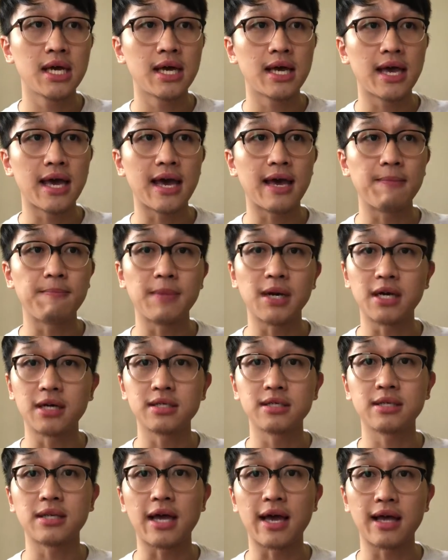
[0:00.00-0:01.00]
And because
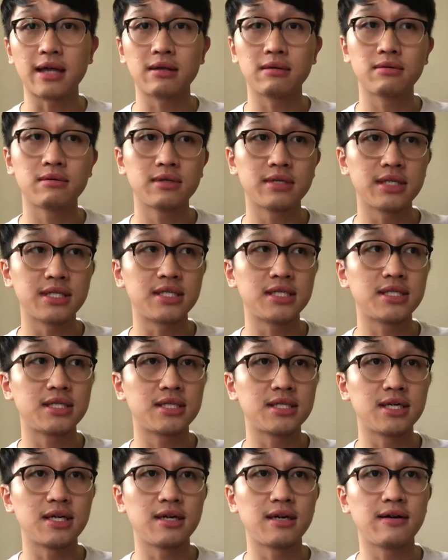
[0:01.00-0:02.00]
of that,
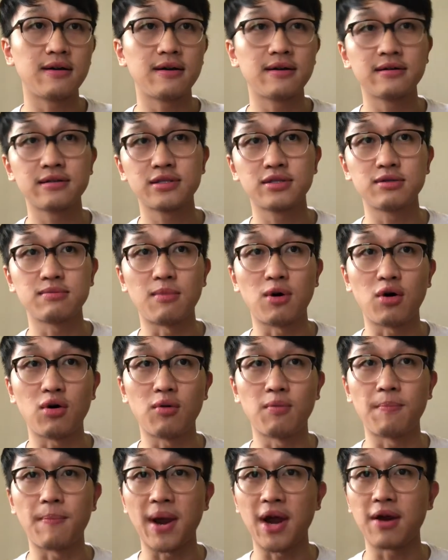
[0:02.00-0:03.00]
this small
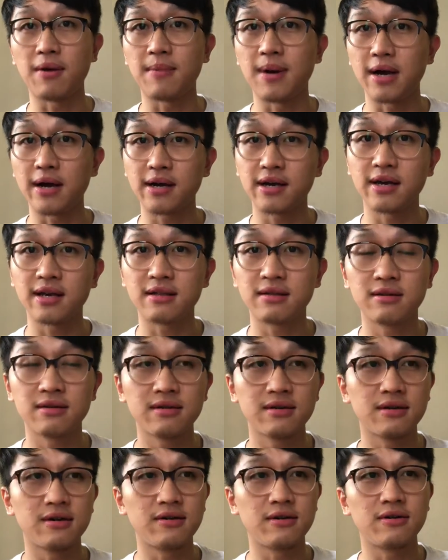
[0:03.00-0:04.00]
bear market,
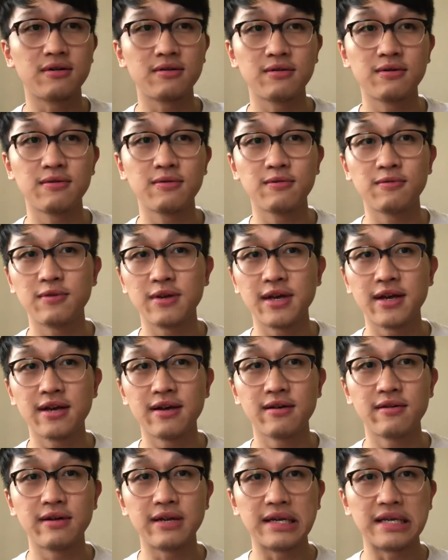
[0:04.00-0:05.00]
oh,
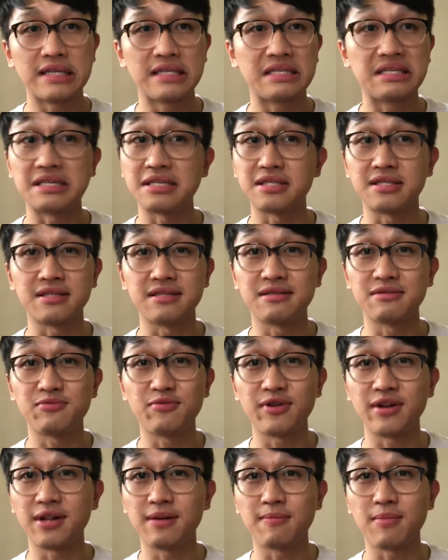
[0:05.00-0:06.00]
it doesn't
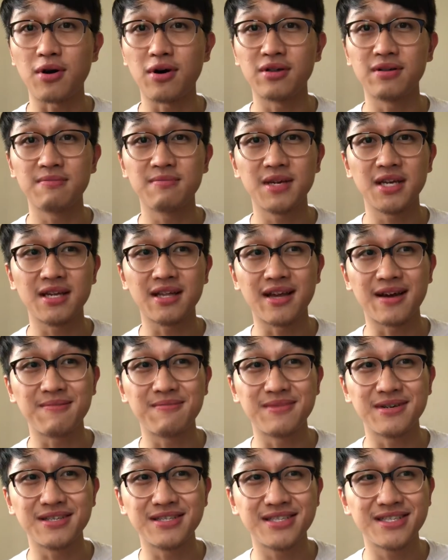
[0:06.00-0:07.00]
really bother me that
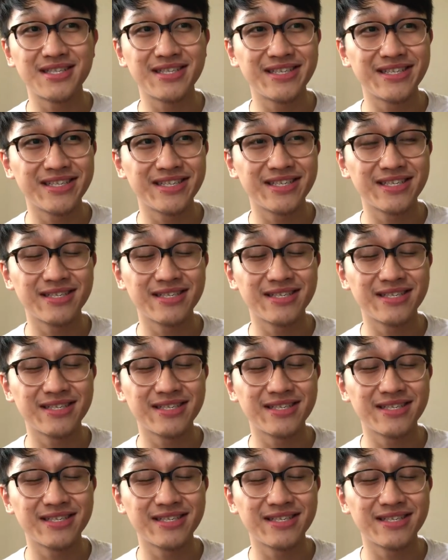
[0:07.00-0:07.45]
much.